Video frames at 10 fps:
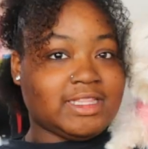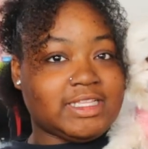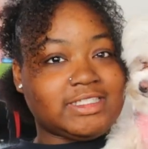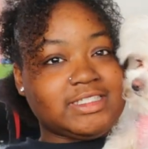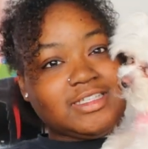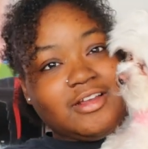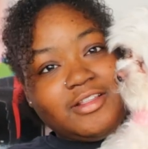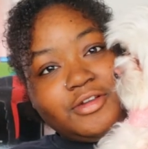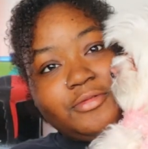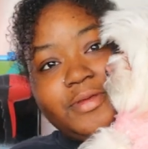this is her
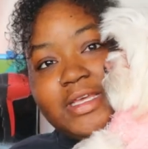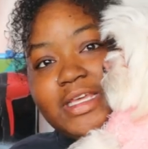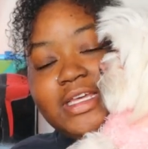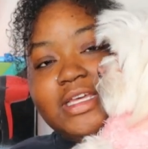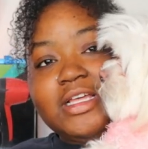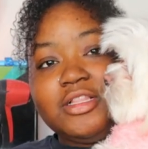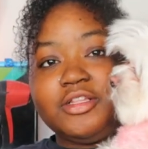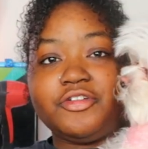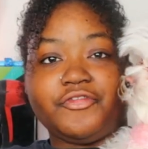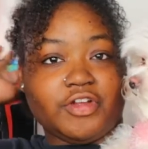little pink,
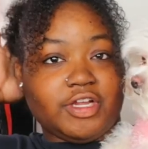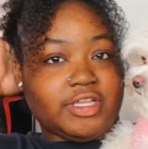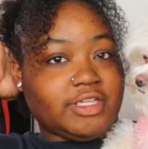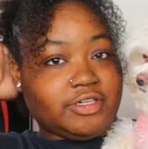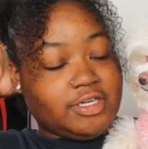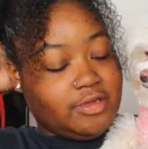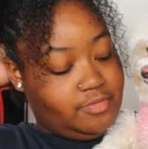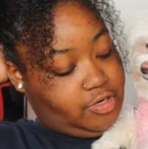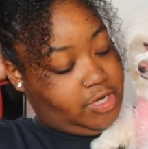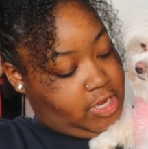little furry little
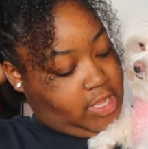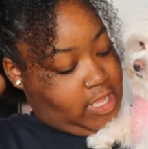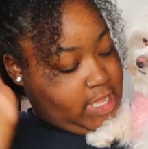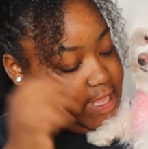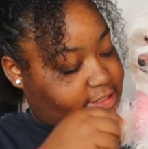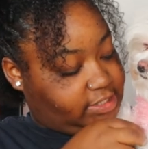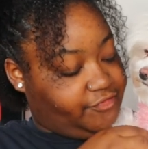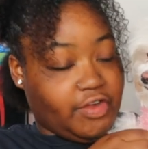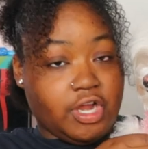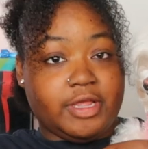number. It's
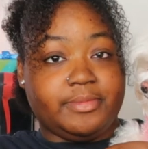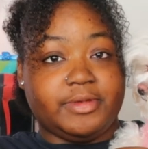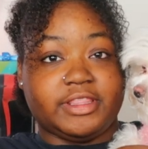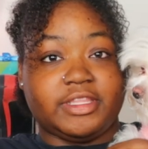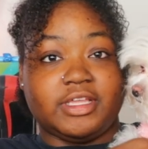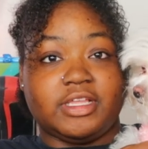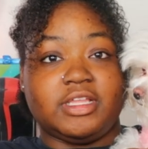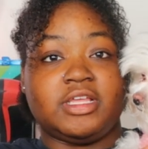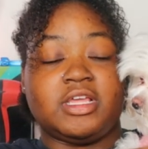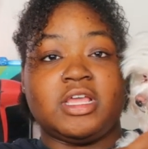furry, but the
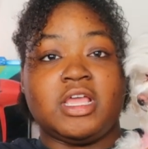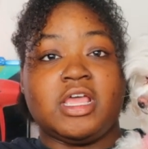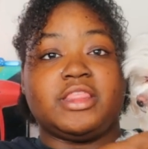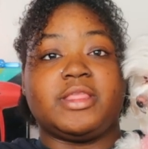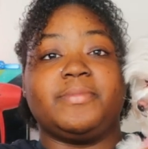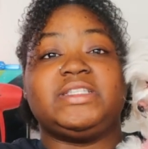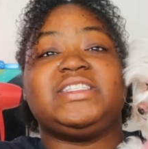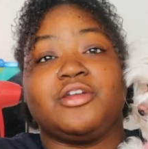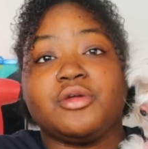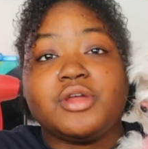the
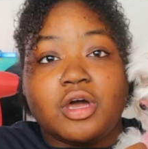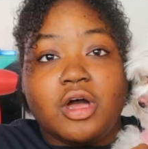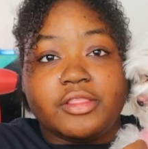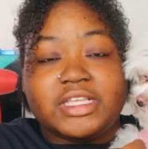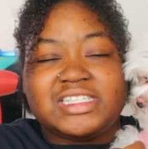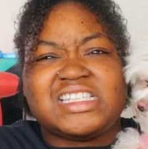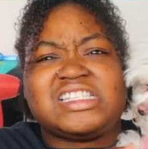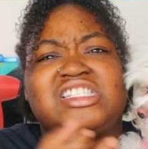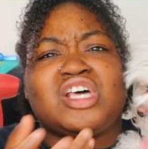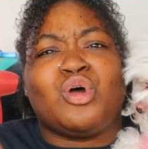material on this is
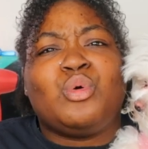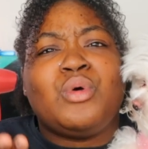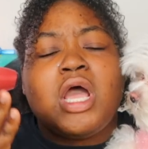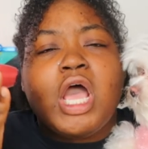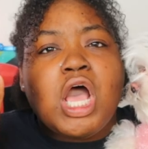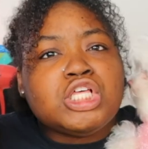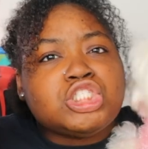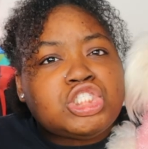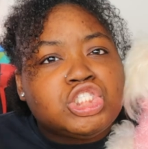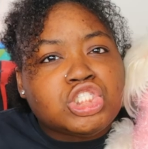so
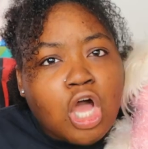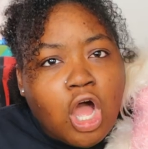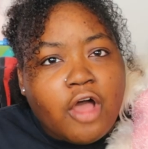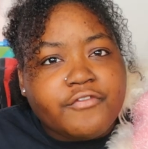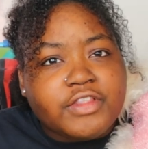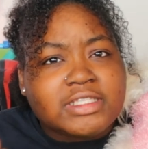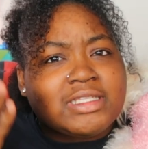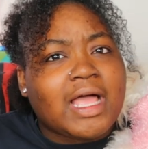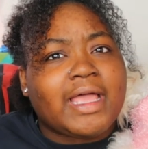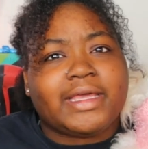soft. It's
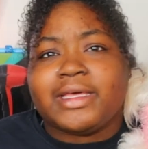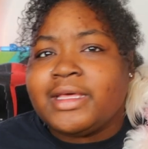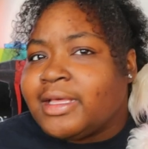like,